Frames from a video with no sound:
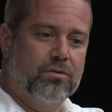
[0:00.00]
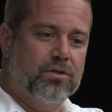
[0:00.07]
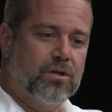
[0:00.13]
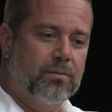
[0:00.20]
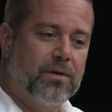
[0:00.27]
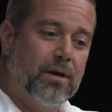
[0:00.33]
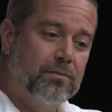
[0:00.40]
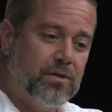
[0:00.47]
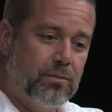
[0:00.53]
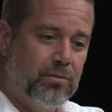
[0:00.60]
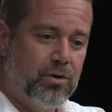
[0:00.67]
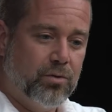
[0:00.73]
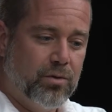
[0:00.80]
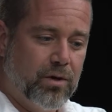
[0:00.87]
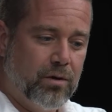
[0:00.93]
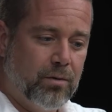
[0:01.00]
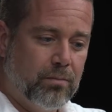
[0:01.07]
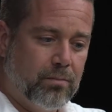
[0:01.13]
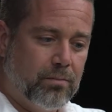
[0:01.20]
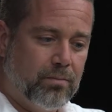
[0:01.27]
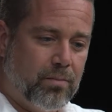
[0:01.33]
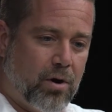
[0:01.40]
Sometimes I'm
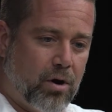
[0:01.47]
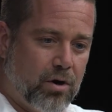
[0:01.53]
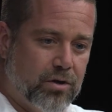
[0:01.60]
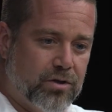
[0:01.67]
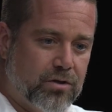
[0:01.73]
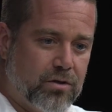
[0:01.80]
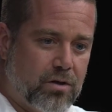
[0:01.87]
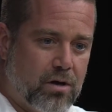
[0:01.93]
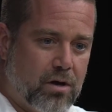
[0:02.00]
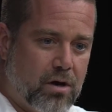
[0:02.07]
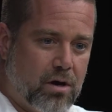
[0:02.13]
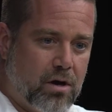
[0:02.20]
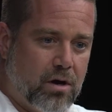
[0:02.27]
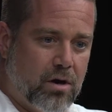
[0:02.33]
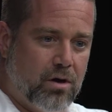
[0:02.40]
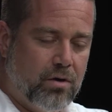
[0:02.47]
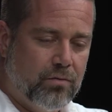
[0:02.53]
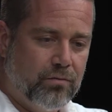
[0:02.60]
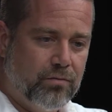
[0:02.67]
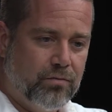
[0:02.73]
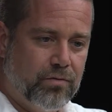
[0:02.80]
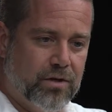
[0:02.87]
doing parts
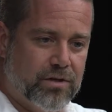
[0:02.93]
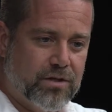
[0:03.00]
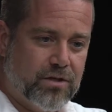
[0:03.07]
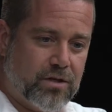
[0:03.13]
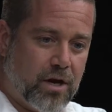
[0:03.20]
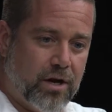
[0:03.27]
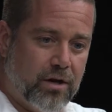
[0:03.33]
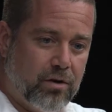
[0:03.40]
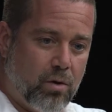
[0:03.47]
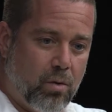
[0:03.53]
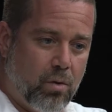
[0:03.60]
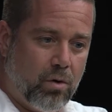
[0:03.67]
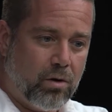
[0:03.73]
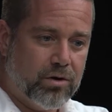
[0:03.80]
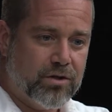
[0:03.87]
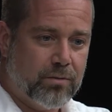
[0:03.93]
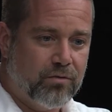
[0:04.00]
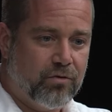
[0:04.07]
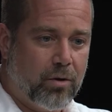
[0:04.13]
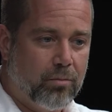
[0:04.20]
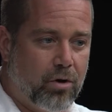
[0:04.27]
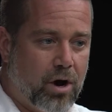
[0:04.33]
of the site or some
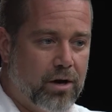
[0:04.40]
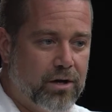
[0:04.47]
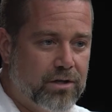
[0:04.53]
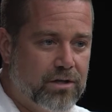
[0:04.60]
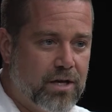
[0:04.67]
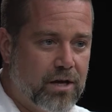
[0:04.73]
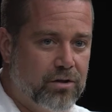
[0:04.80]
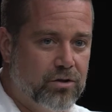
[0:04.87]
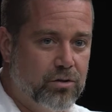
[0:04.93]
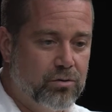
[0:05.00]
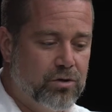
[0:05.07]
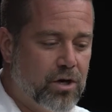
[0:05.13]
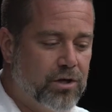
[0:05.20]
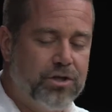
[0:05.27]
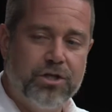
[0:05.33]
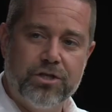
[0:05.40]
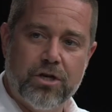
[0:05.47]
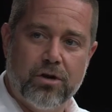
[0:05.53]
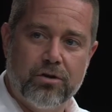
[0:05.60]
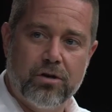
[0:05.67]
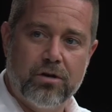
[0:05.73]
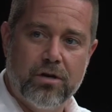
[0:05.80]
of our products that do touch each
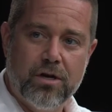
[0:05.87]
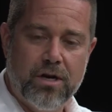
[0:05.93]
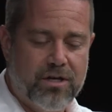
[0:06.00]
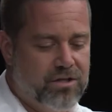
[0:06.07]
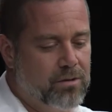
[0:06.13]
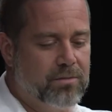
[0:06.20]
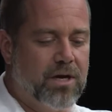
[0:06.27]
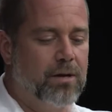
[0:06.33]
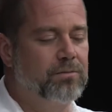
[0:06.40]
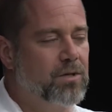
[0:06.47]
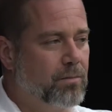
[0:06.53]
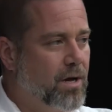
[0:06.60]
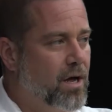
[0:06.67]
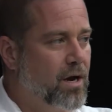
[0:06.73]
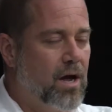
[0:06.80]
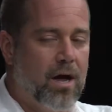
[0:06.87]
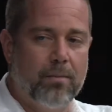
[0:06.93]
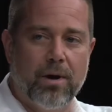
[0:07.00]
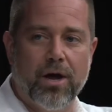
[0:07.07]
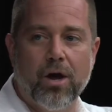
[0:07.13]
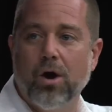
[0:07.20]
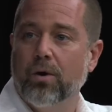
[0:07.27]
other, and sometimes I'm kind of on
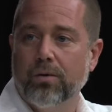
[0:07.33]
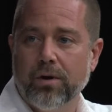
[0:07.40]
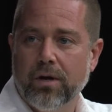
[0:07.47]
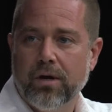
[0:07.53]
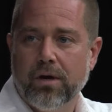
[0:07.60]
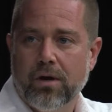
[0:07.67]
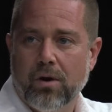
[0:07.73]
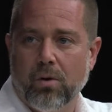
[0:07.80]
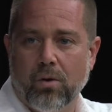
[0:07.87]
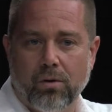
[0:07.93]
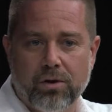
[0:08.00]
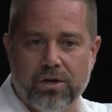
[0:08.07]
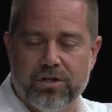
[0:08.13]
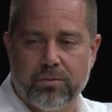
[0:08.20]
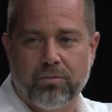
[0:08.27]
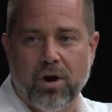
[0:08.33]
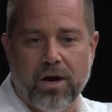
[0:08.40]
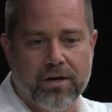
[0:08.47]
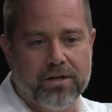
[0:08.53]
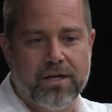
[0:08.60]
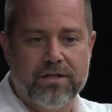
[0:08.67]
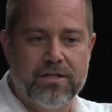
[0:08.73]
my own, or it's a
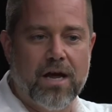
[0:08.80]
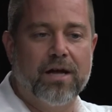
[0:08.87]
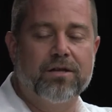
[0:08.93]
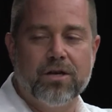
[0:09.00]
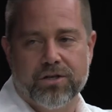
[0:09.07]
product that's not